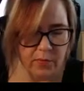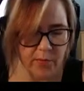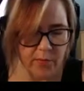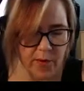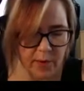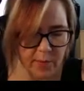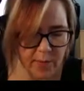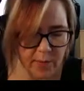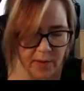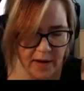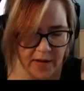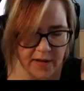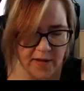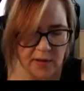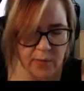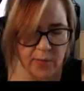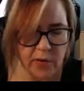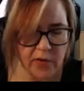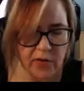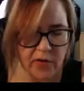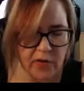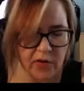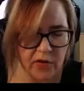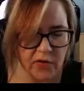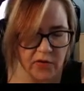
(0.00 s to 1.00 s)
my bat
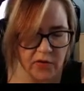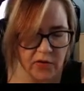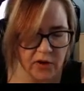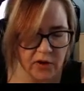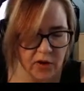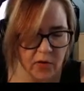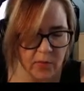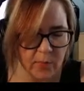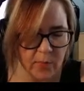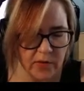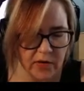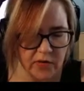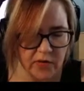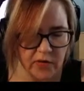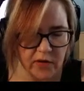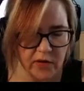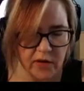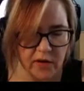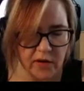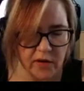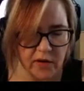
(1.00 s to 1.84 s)
spells, because they're all missing.